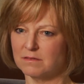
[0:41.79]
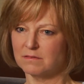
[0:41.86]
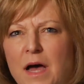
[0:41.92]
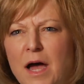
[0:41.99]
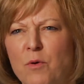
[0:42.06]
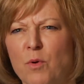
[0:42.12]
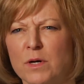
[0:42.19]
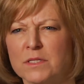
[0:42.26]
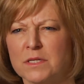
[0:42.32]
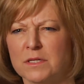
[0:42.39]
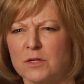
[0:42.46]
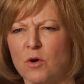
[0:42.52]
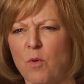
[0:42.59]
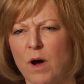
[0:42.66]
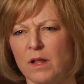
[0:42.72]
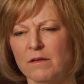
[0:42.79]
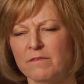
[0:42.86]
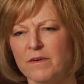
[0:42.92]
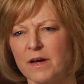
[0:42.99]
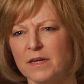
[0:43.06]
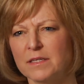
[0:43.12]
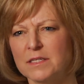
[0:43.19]
I wasn't
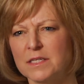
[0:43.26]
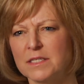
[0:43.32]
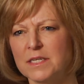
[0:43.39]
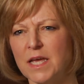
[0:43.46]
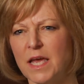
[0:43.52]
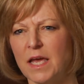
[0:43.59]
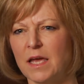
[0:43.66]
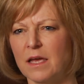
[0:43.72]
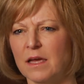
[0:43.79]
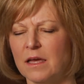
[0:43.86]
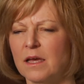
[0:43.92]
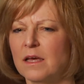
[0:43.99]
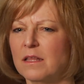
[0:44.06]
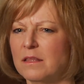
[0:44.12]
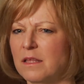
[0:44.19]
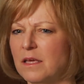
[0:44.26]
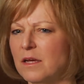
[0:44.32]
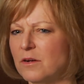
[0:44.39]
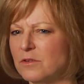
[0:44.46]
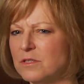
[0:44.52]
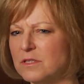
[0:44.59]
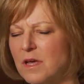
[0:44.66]
qualified to take the
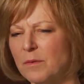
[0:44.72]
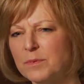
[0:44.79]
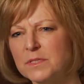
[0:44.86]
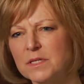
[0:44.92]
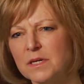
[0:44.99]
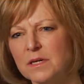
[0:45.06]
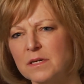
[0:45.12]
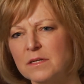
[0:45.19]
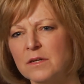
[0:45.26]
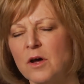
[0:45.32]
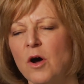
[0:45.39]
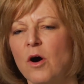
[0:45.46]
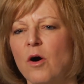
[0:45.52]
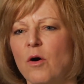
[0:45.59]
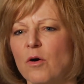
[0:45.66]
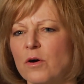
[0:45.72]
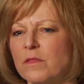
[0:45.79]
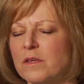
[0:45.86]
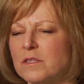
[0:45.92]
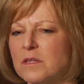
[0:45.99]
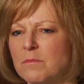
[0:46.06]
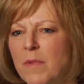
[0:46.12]
Herceptin or
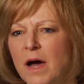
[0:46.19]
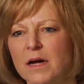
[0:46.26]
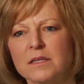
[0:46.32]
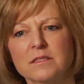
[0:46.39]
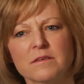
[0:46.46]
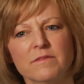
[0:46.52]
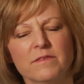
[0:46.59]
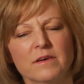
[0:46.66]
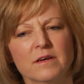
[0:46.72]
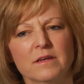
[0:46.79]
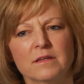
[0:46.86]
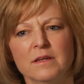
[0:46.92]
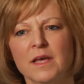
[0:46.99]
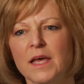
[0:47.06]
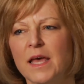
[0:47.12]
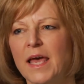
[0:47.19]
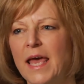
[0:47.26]
the Tamoxifen,